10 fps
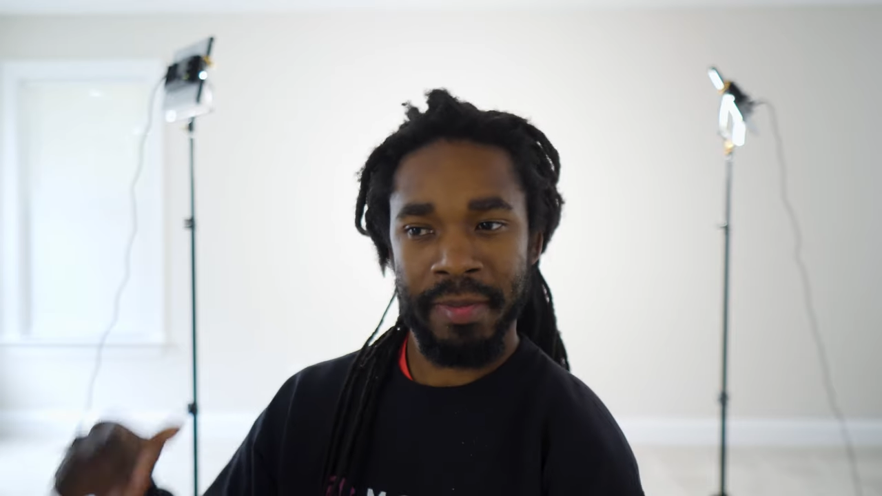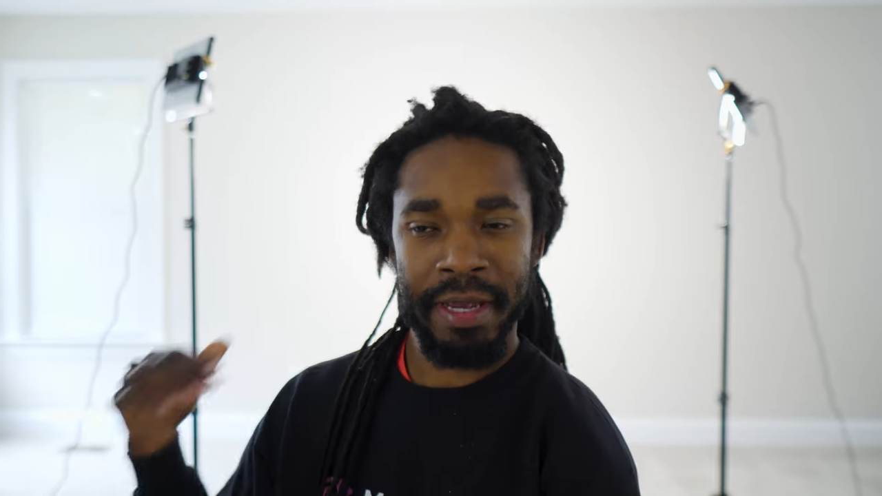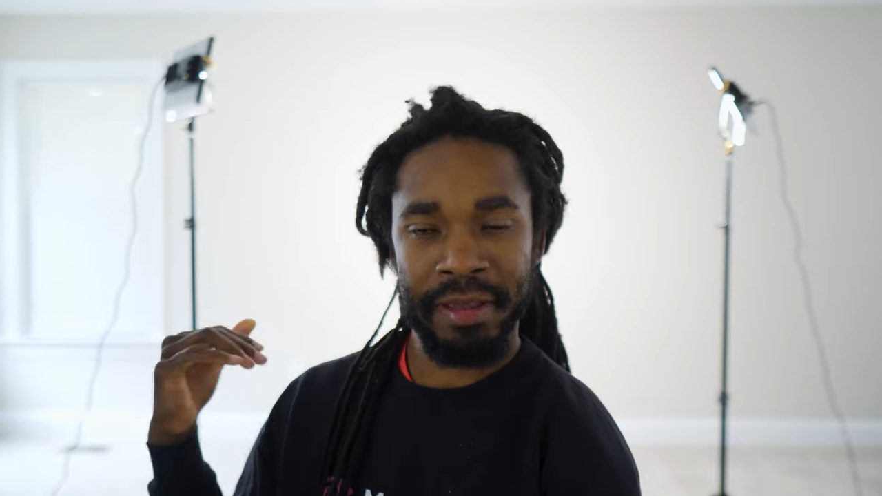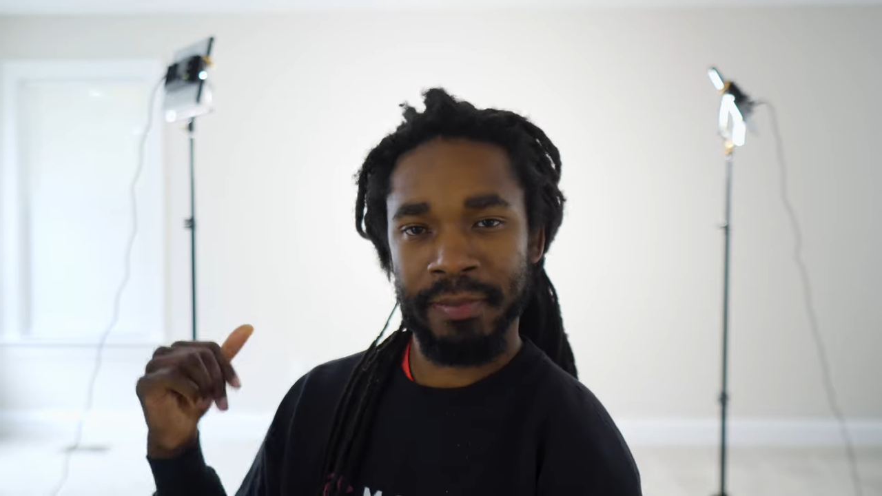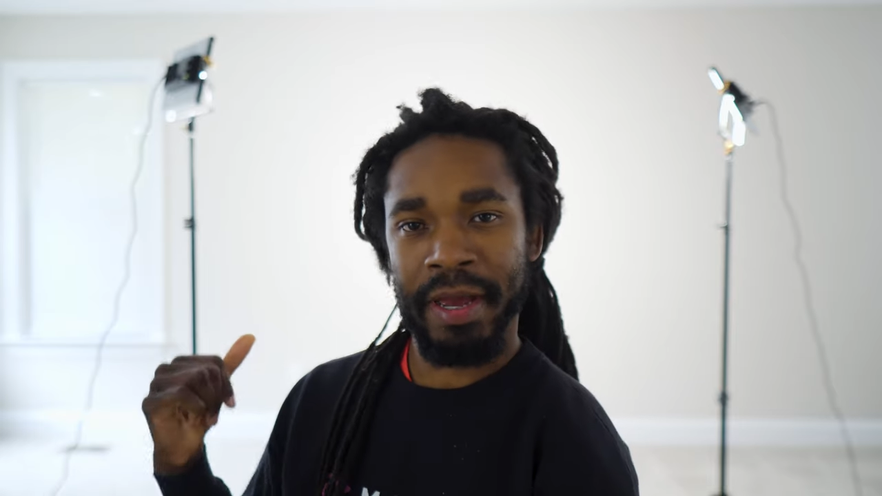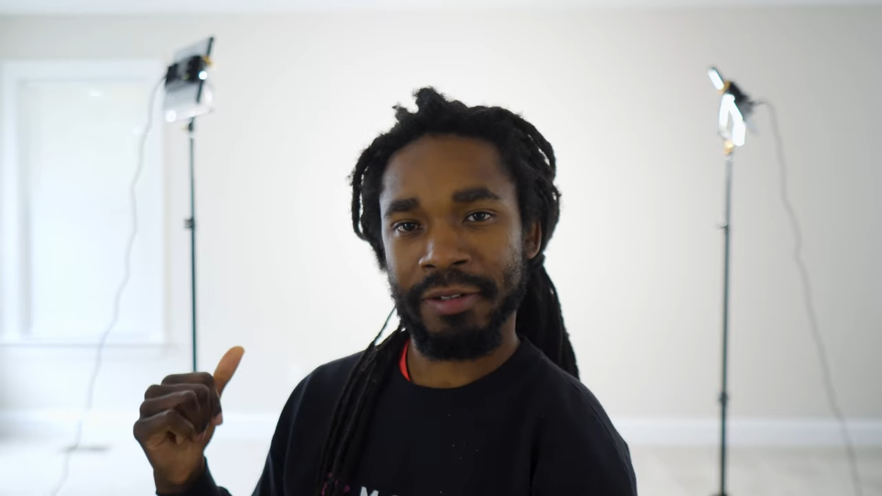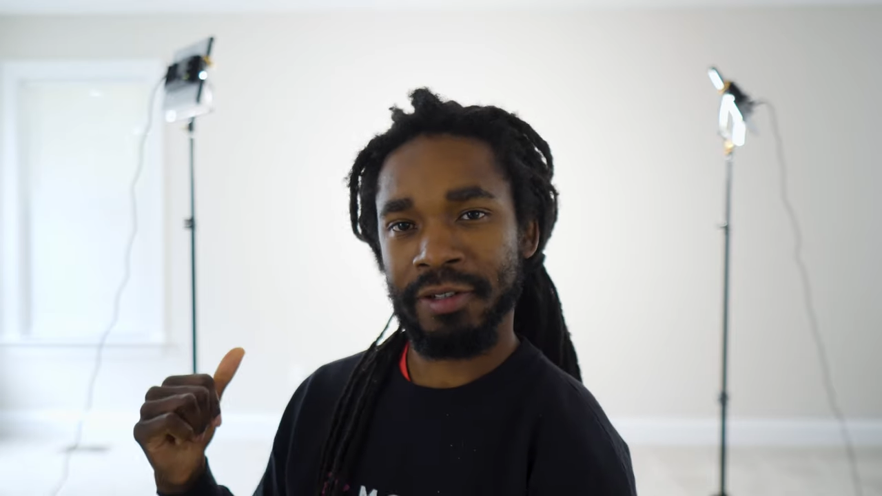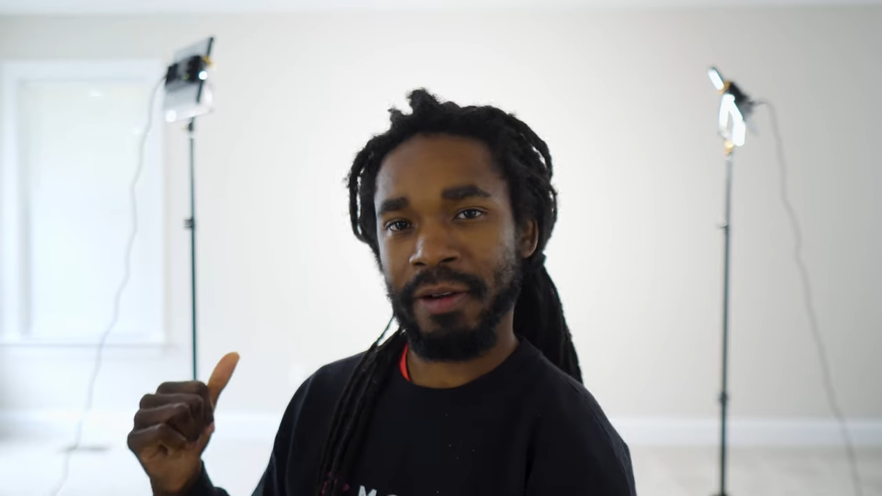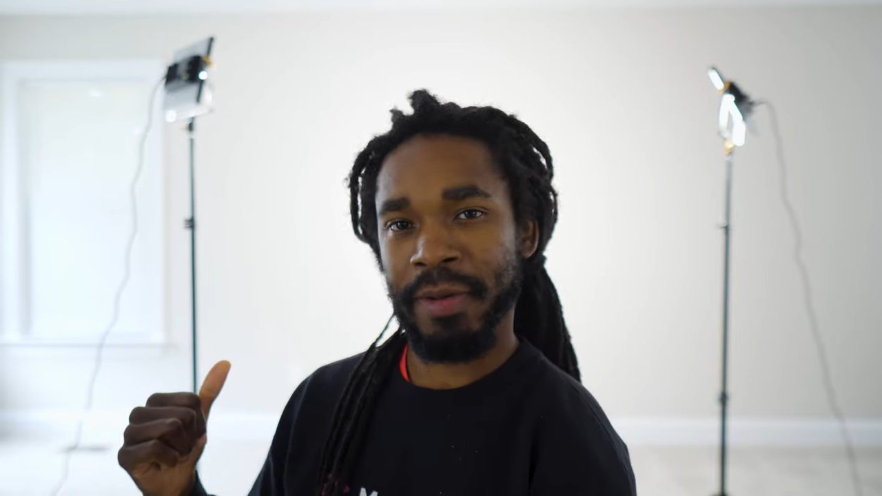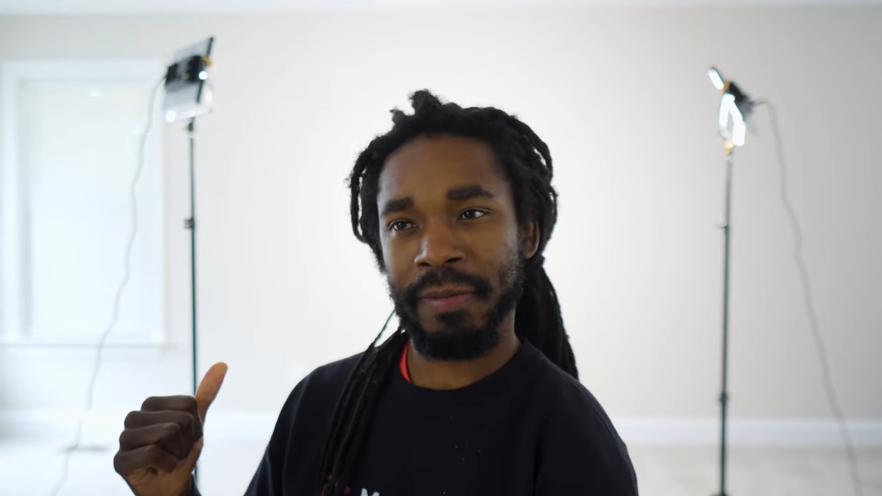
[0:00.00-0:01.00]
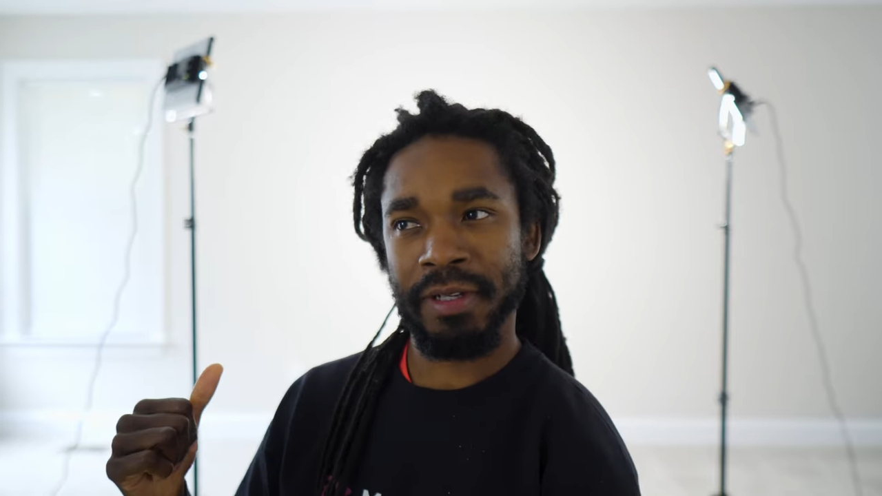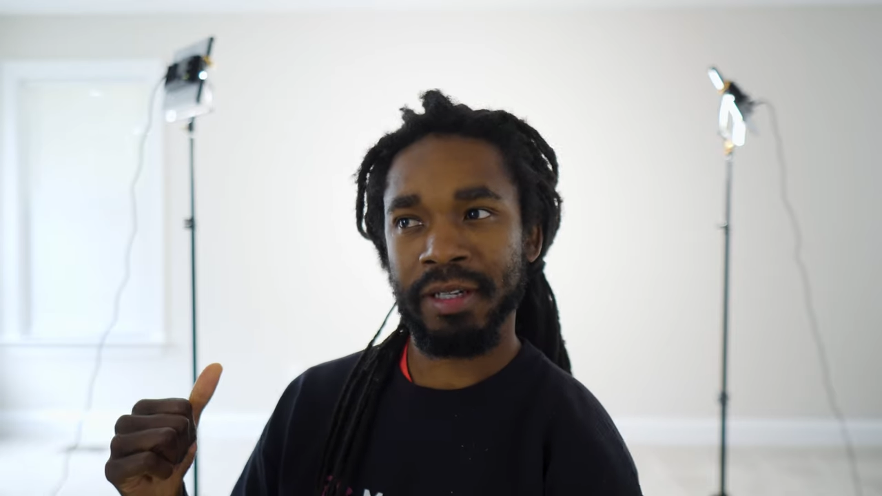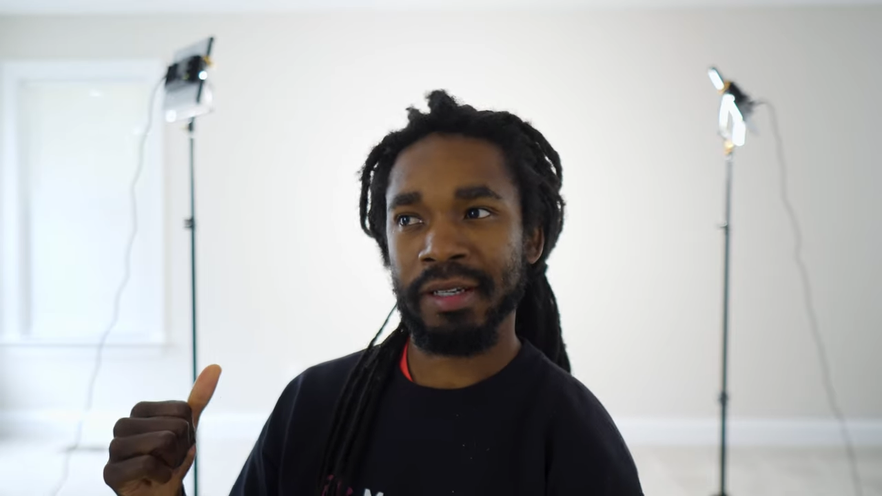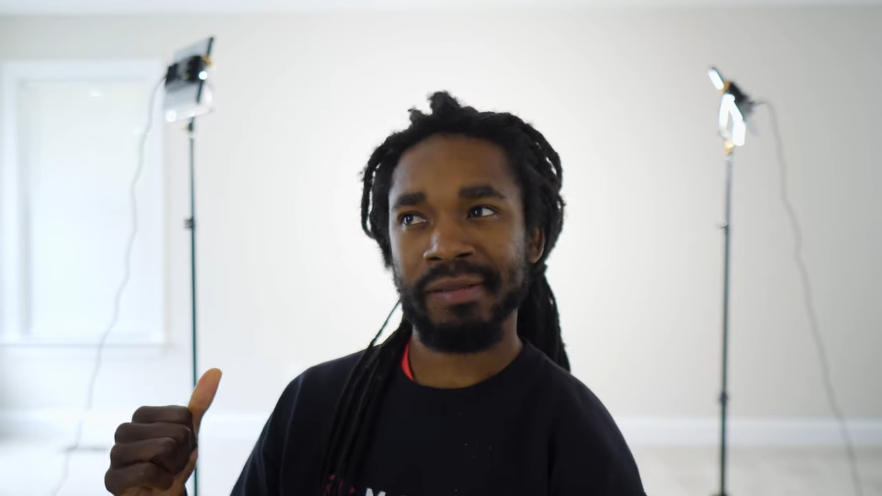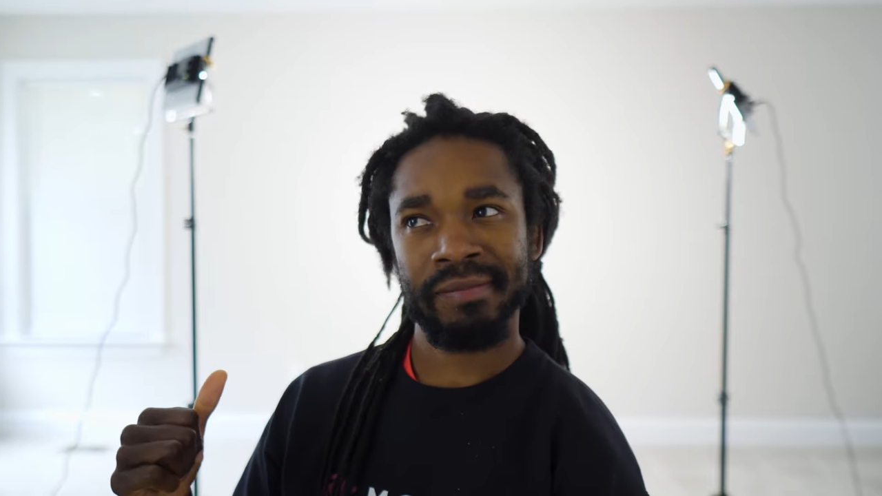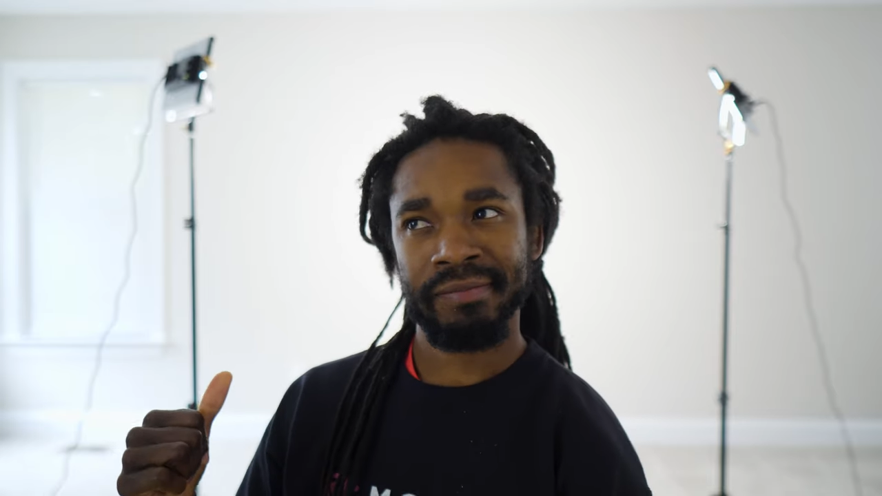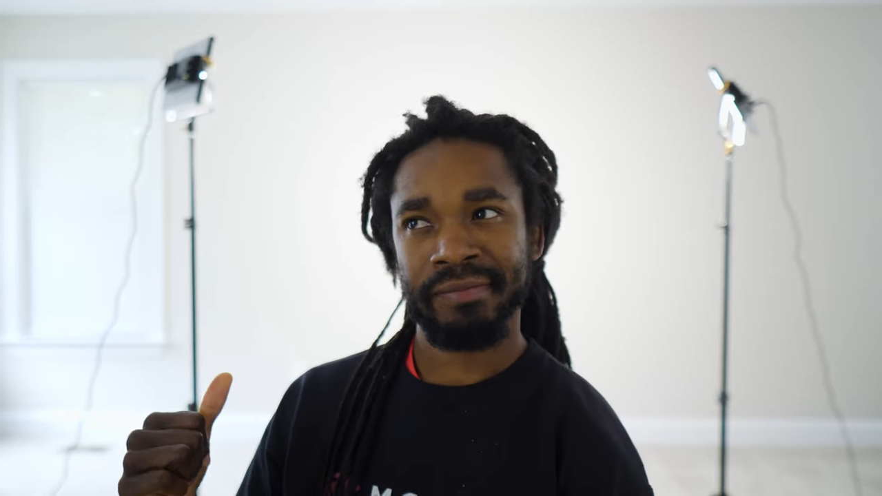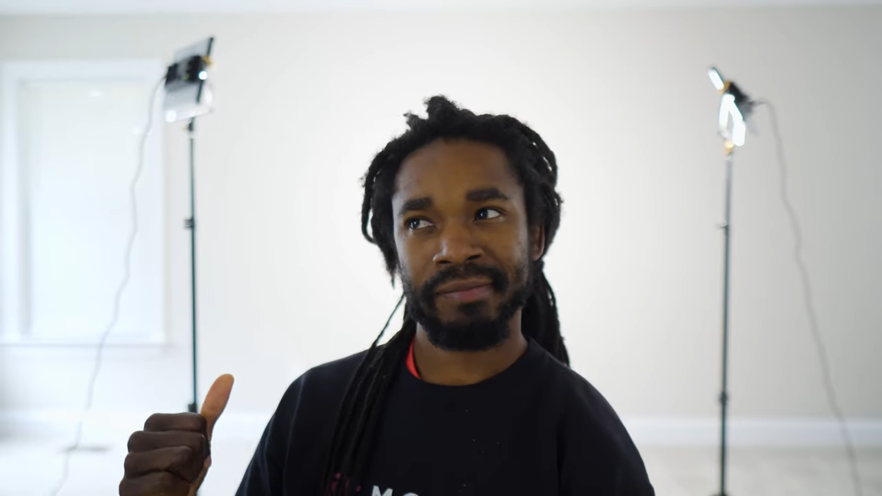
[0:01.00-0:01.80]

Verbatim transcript: make the backdrop maybe